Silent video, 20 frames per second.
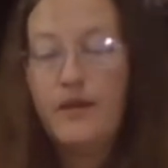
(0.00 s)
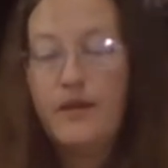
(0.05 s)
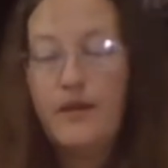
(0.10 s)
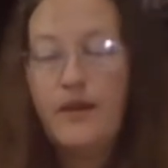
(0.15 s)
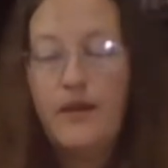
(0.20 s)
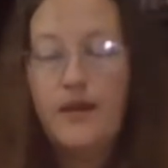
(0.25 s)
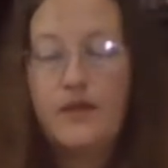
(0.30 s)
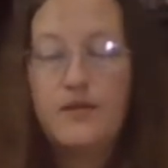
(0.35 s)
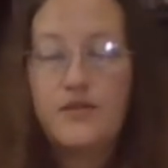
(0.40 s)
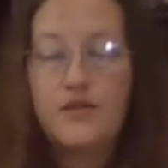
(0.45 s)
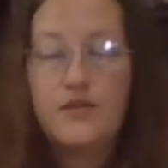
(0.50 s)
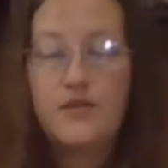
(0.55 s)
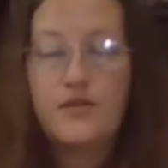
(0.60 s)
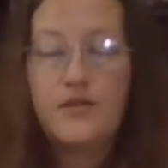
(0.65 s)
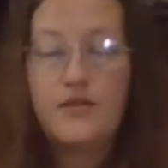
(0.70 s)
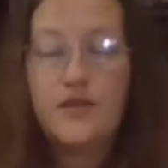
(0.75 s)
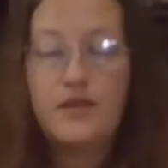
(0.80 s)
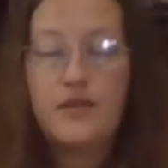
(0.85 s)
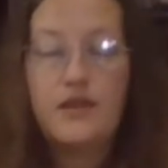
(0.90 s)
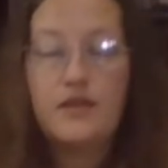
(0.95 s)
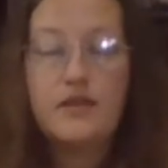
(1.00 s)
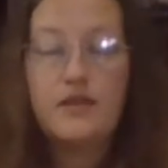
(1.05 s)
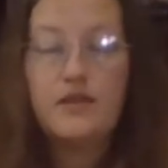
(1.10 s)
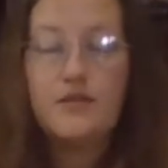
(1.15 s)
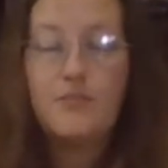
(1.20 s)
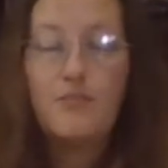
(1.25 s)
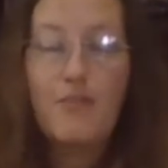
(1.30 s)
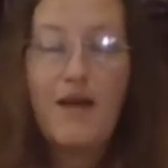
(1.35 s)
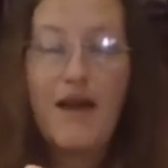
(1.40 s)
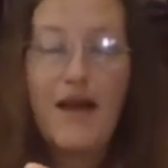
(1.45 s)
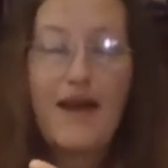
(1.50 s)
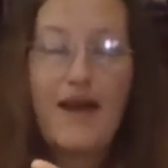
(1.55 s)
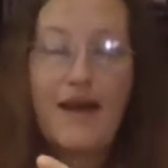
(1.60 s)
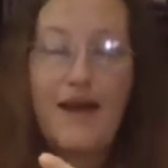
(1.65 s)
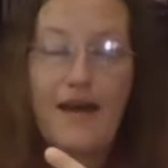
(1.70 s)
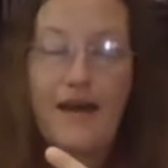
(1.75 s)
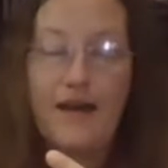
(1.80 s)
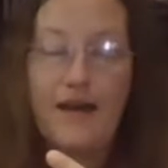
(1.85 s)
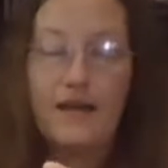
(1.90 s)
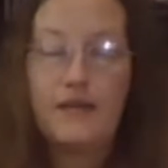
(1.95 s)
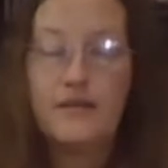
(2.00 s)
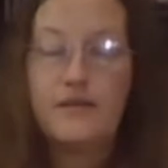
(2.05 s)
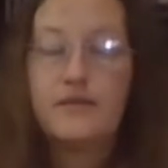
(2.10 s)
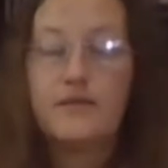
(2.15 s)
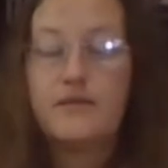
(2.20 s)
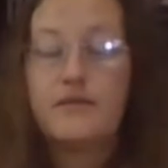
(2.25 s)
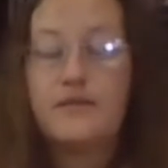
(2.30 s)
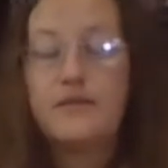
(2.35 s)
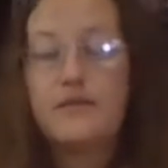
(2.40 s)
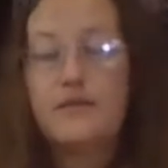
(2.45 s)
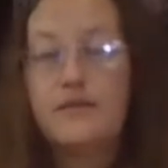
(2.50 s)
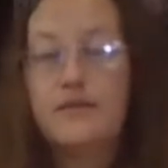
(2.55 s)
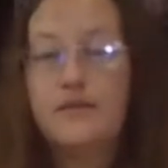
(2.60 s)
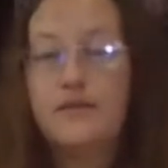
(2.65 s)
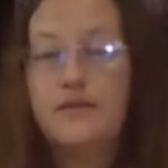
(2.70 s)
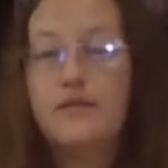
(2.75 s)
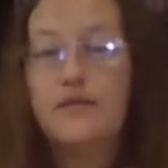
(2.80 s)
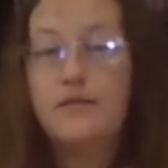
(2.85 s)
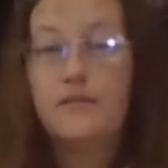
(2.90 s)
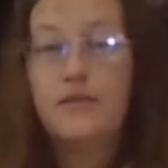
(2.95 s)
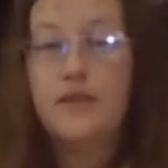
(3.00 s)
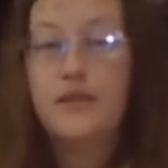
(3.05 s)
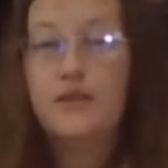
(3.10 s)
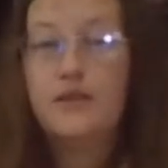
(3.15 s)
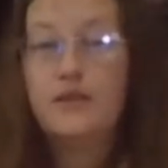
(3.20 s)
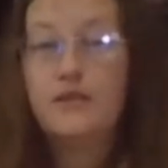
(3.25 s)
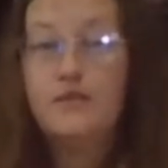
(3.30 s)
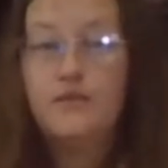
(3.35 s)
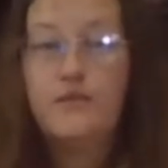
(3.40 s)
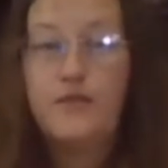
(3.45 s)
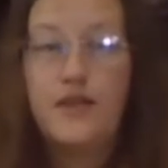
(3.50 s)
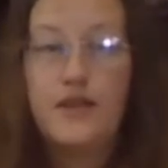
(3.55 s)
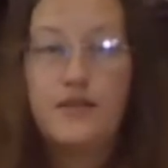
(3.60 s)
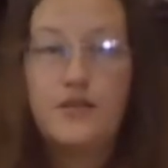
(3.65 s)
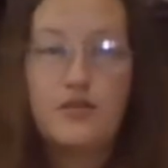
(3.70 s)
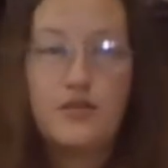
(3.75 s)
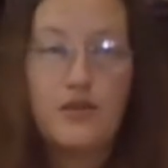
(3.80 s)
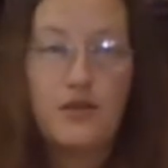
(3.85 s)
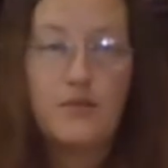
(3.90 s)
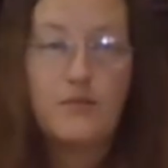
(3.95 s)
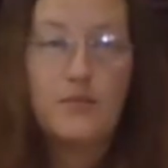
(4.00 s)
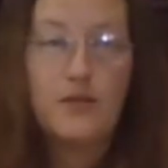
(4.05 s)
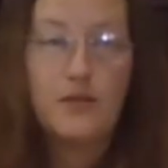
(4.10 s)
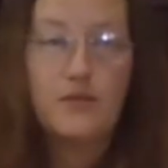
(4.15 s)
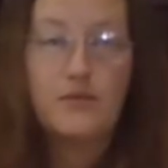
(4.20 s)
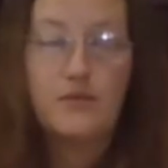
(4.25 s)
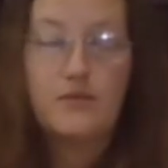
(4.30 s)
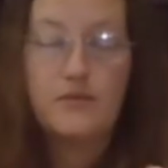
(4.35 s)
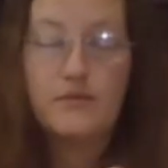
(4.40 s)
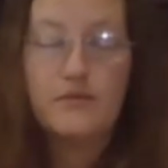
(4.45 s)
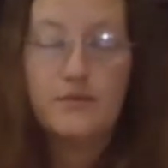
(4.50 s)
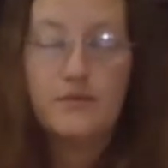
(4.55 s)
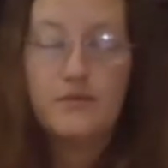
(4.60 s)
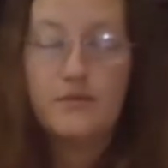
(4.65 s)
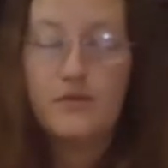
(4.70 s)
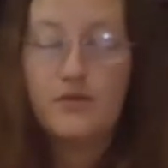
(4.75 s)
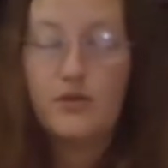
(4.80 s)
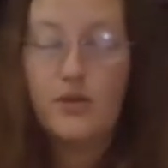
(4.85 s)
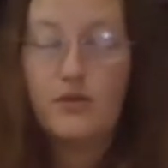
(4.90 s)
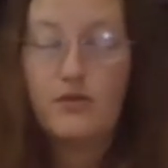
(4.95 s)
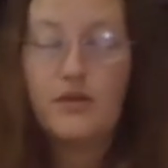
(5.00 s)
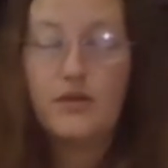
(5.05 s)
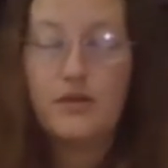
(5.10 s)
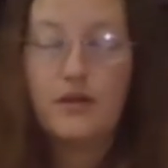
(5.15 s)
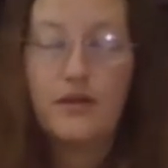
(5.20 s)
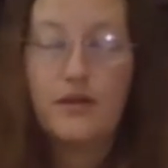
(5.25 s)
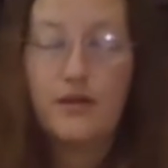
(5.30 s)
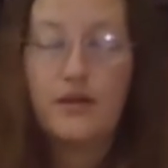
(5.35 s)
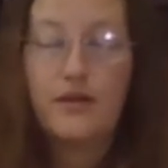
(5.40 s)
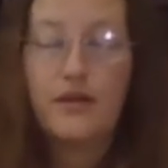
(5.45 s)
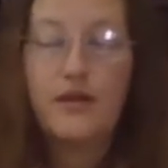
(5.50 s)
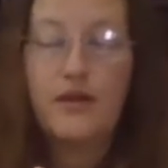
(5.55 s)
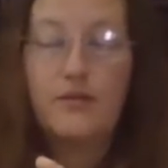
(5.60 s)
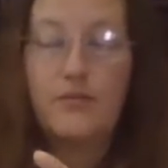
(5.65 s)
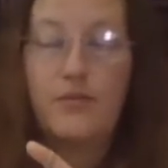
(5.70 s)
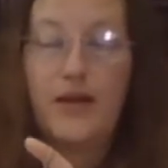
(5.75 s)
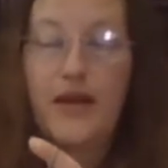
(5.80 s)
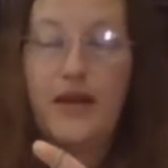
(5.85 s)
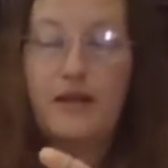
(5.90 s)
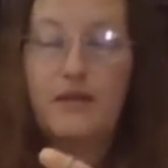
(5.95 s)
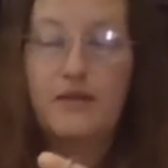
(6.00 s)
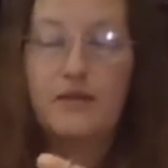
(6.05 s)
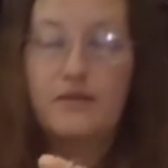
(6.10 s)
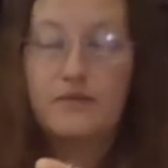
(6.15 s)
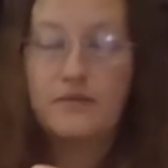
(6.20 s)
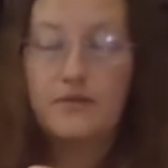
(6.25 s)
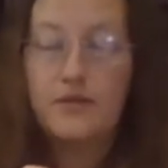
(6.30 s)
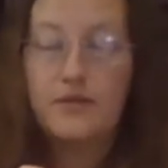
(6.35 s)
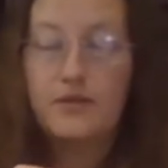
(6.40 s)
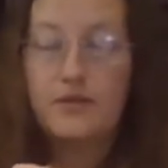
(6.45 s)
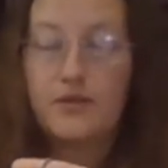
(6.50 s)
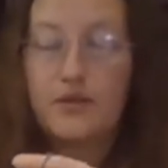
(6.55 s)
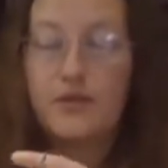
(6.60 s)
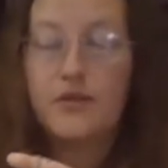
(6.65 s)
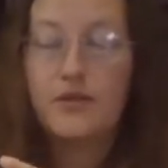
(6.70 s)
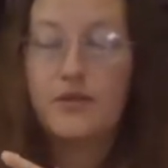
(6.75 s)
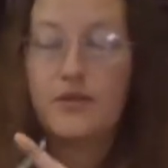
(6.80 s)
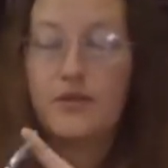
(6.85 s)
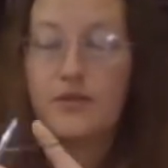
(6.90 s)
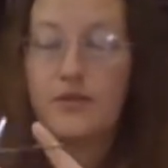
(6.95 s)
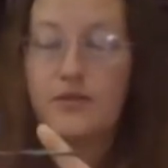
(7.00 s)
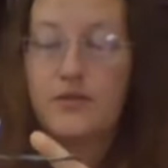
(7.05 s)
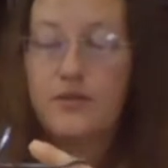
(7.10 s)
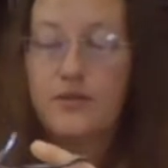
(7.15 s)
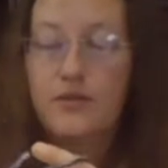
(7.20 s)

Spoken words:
And she'll sit there and maa at us until we go fetch them and show her how to get back to her herd.